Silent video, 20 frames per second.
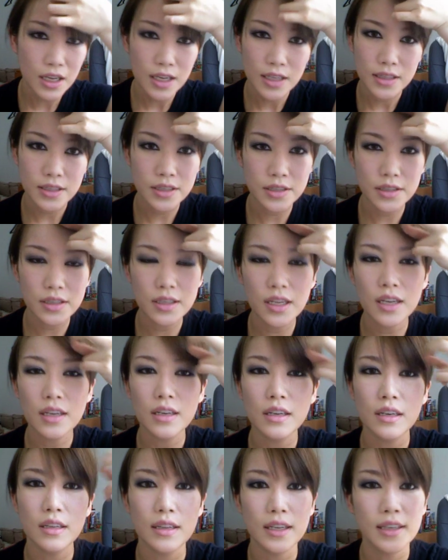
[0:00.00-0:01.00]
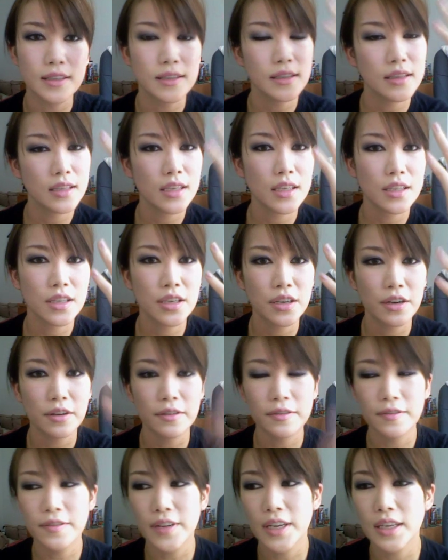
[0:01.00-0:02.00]
it's just not gonna like stick to your
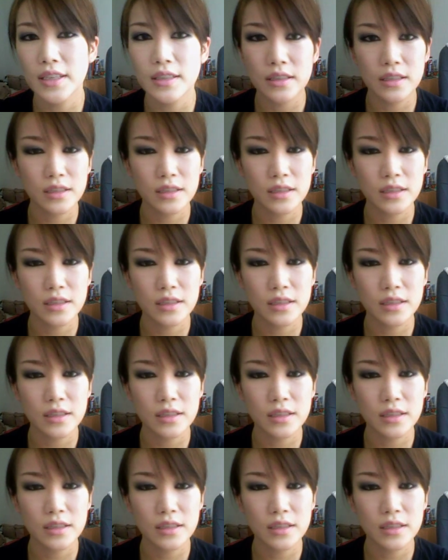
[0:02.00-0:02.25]
face.